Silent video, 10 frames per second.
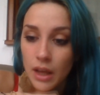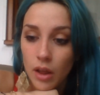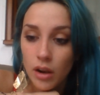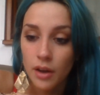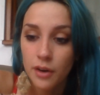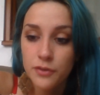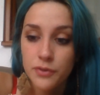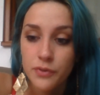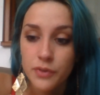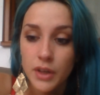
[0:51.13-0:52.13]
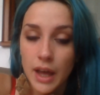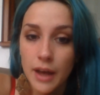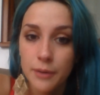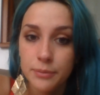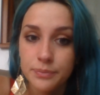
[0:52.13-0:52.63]
a lot of
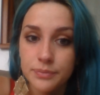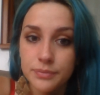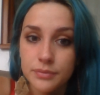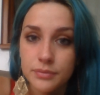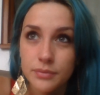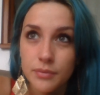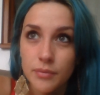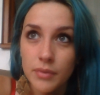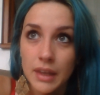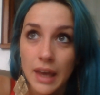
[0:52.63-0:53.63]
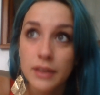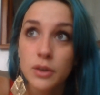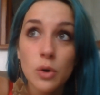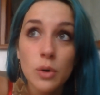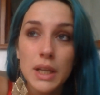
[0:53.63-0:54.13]

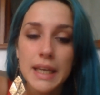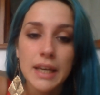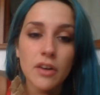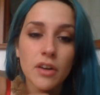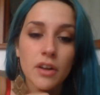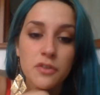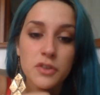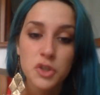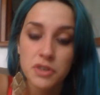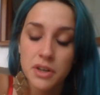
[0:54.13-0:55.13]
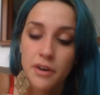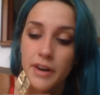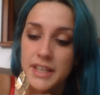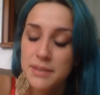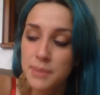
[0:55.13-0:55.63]
catcalling, a lot of street
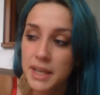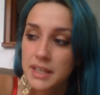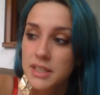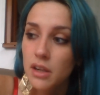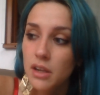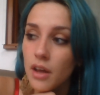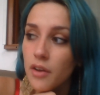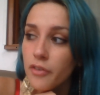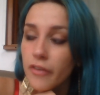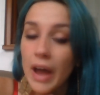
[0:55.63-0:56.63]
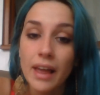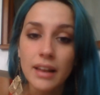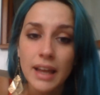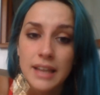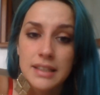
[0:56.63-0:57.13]
harassment, a lot of
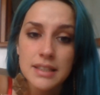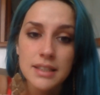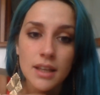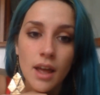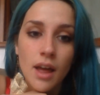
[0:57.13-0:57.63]
violence.